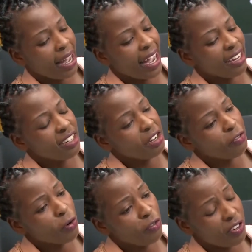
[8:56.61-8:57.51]
I didn't have
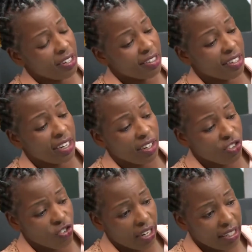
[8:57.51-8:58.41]
confidence in ndikati
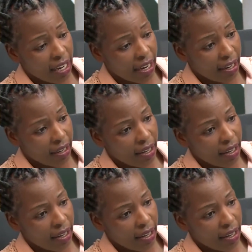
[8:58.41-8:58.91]
zvatanga.